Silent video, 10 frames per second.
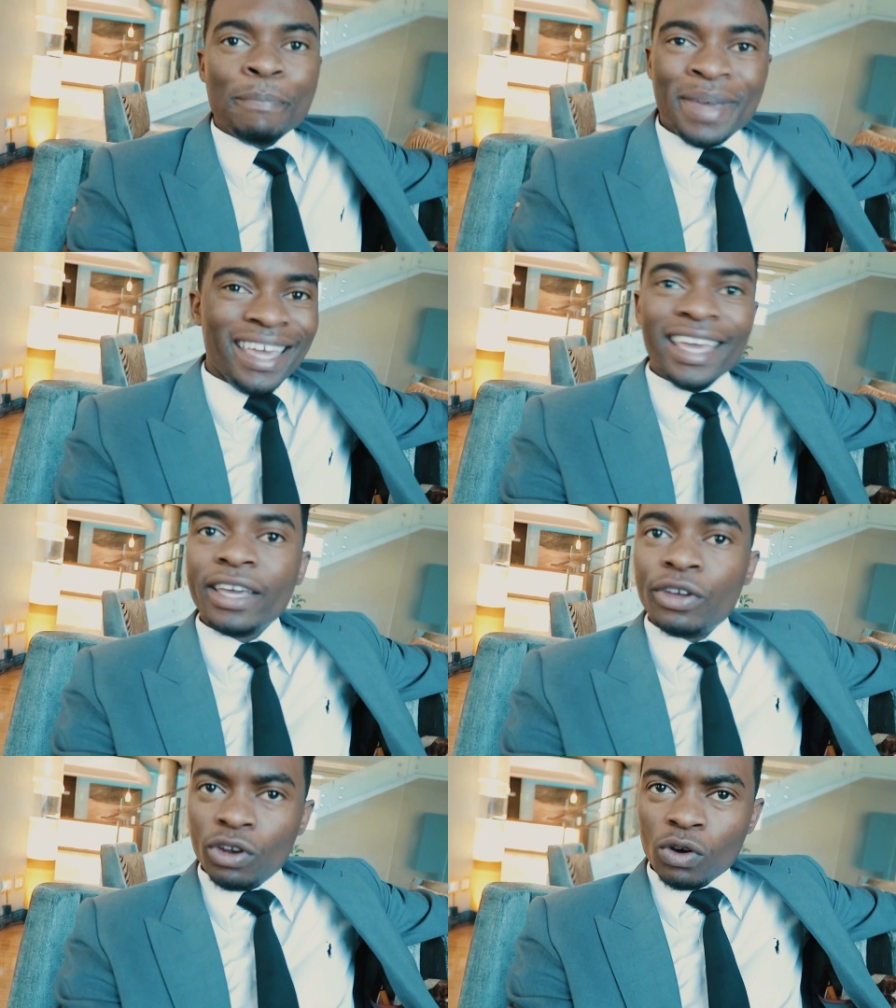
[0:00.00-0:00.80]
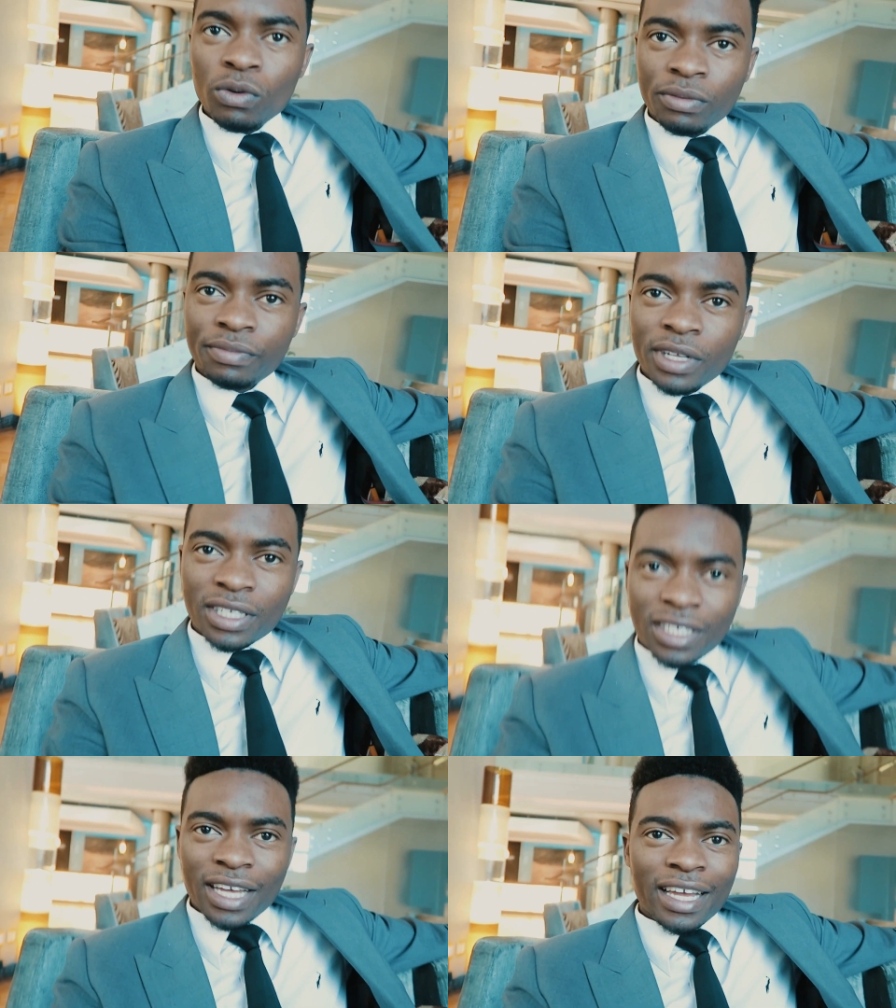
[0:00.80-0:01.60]
big you know
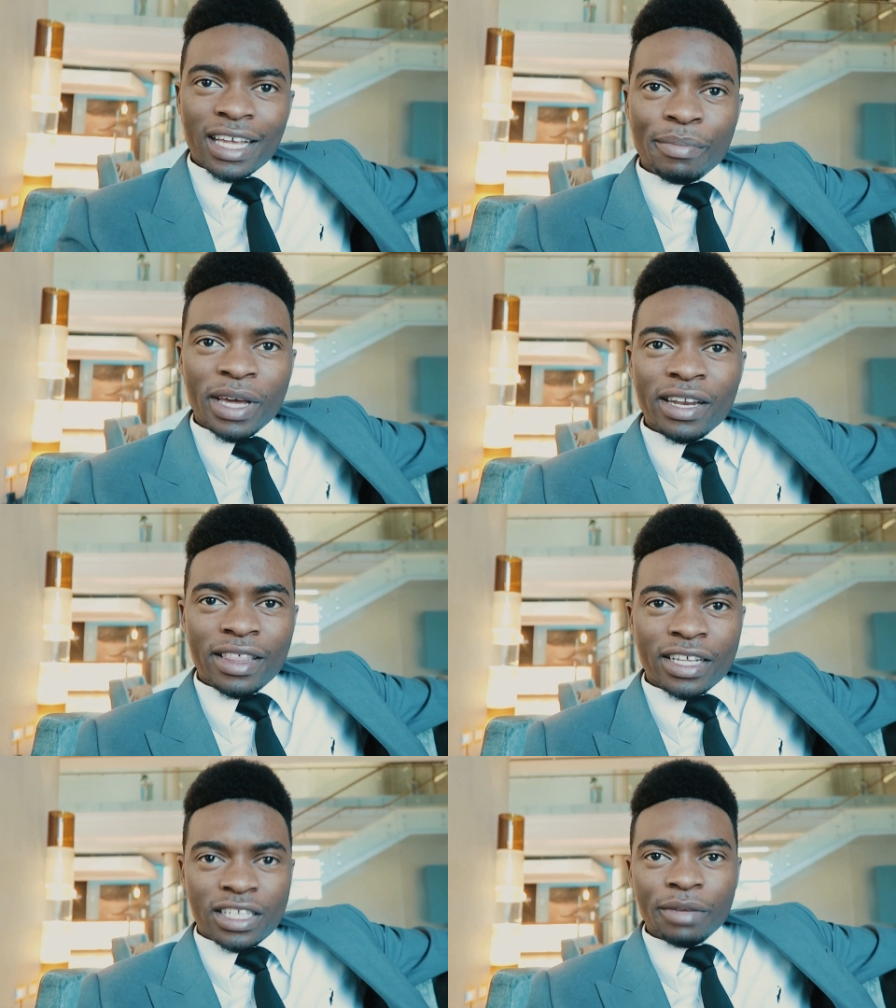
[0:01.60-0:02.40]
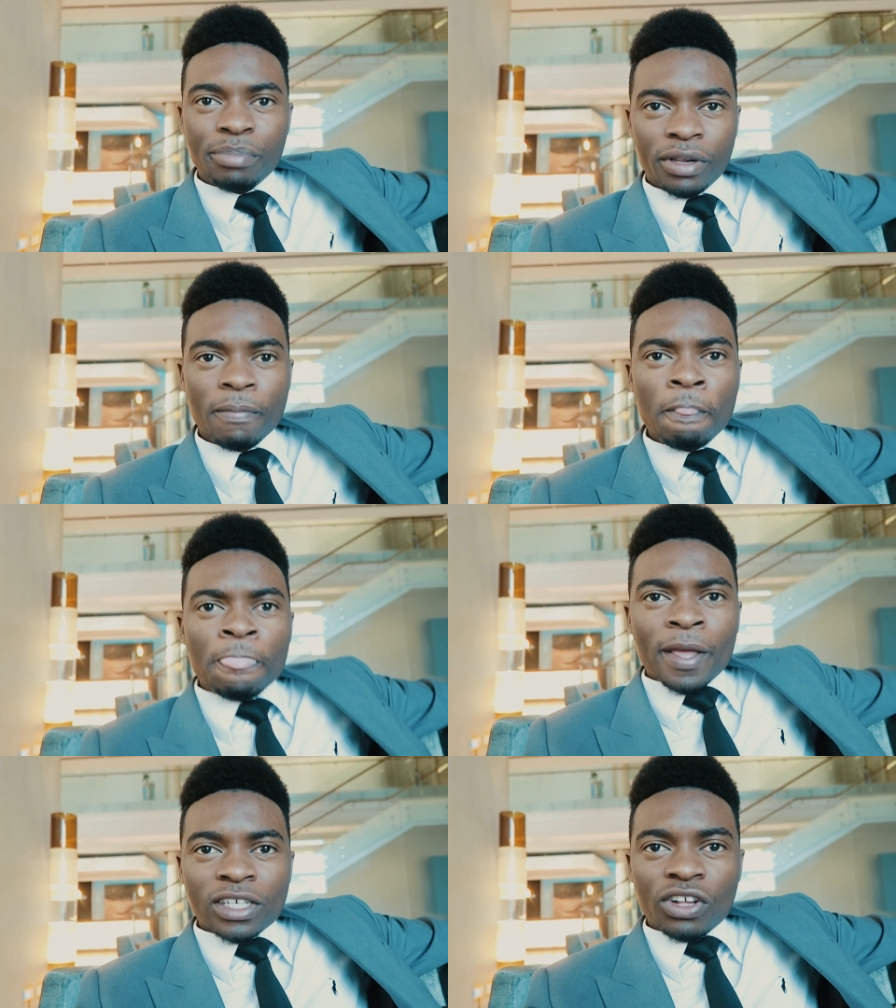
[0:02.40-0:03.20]
it's, it can be anything simple
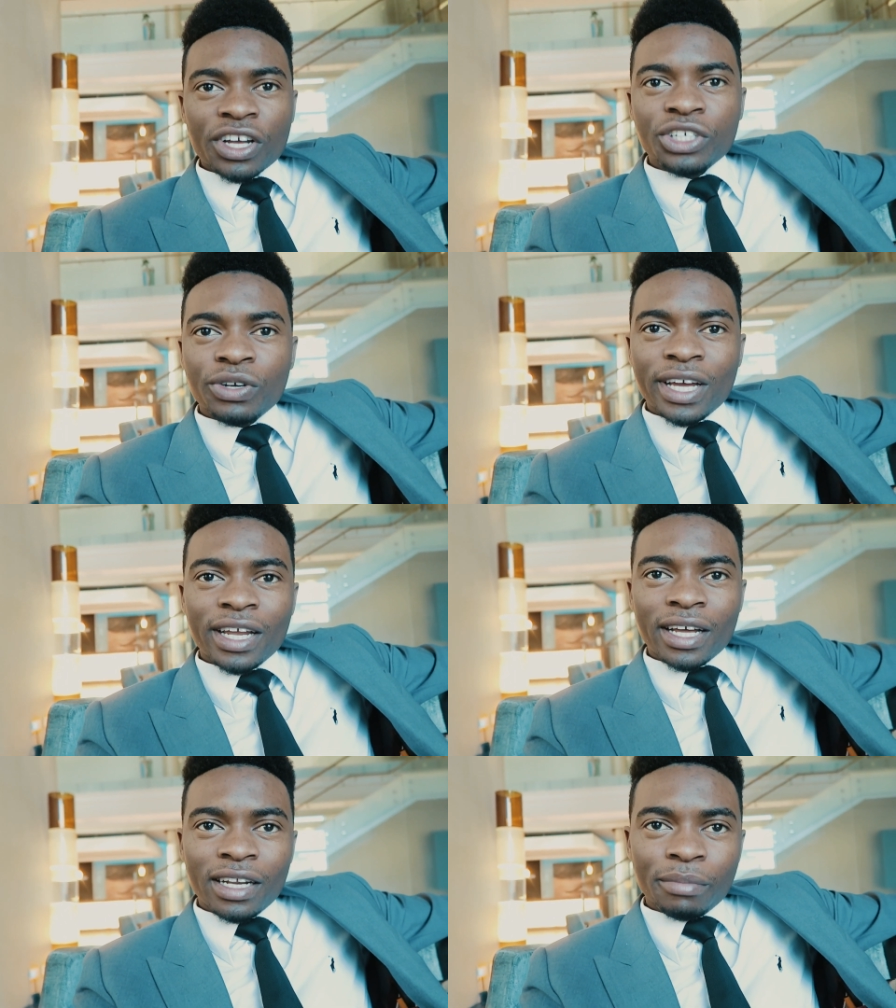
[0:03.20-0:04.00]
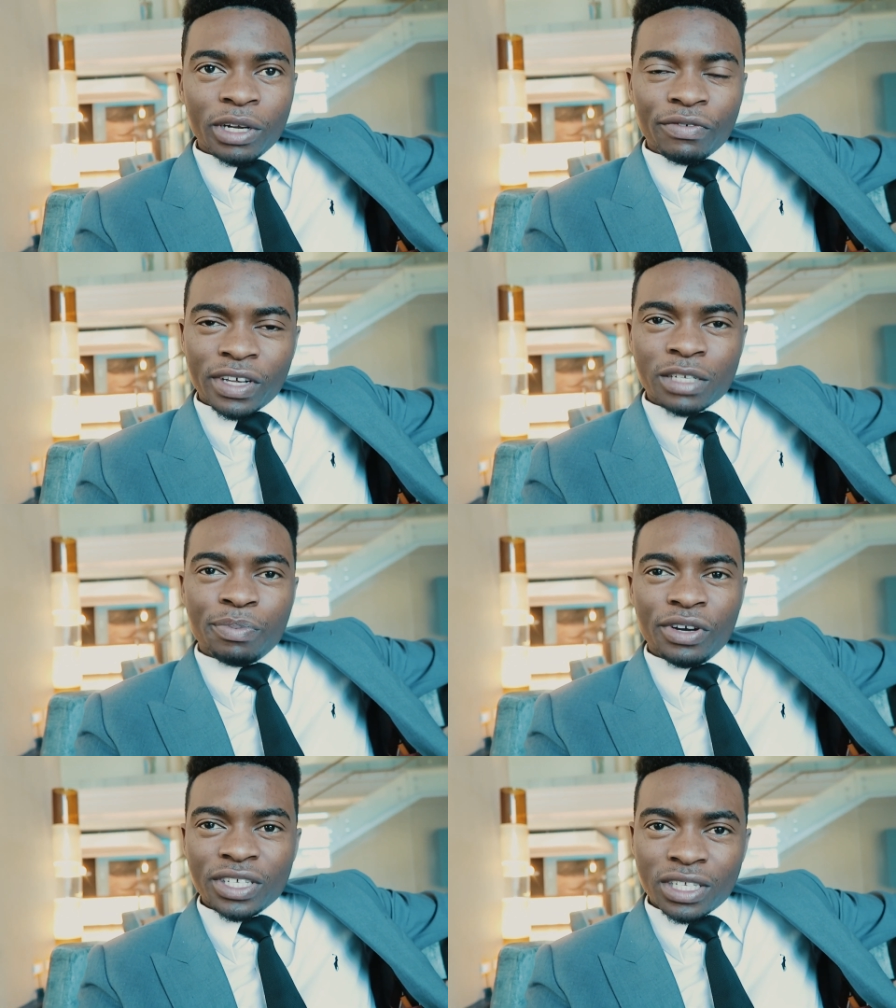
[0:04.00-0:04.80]
as long as you're getting a little bit of
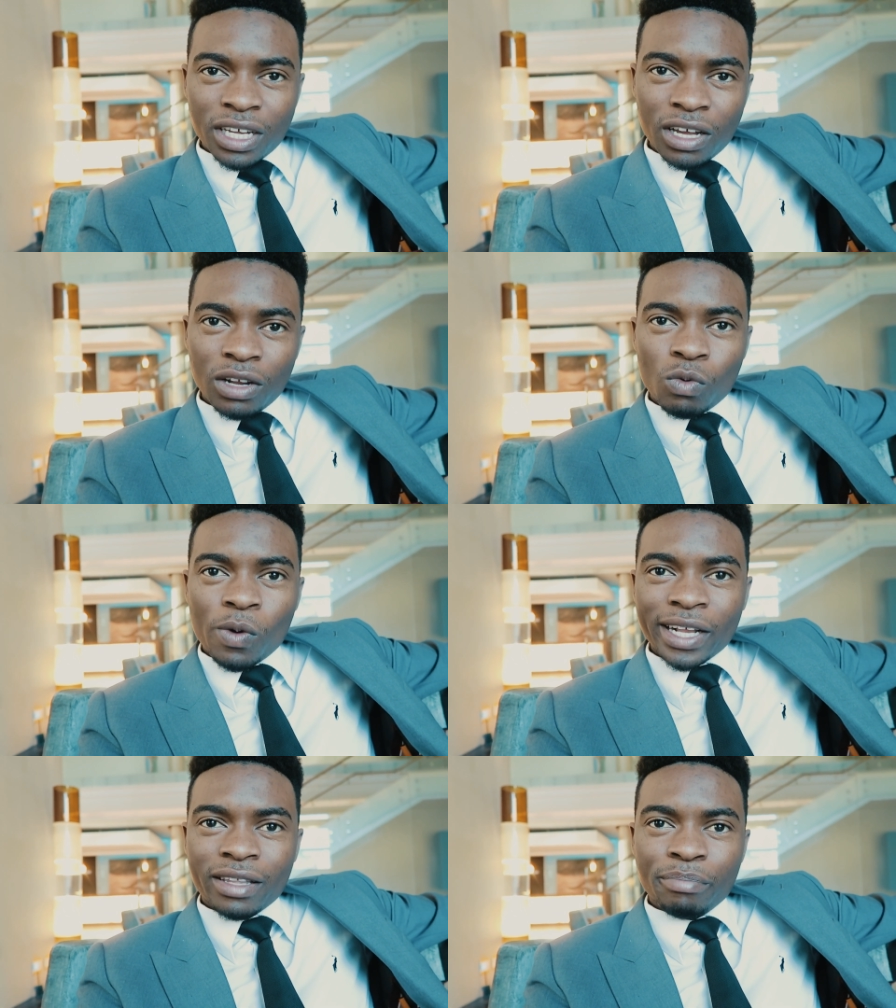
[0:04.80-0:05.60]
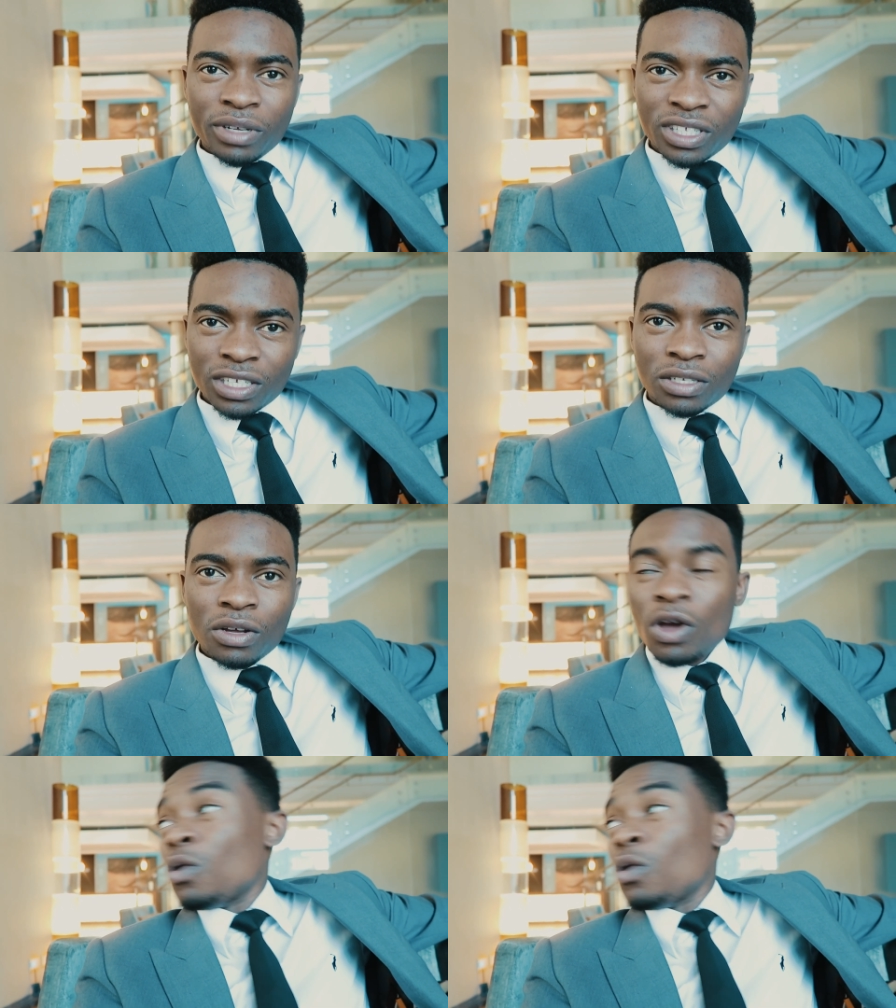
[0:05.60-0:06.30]
experience and what the business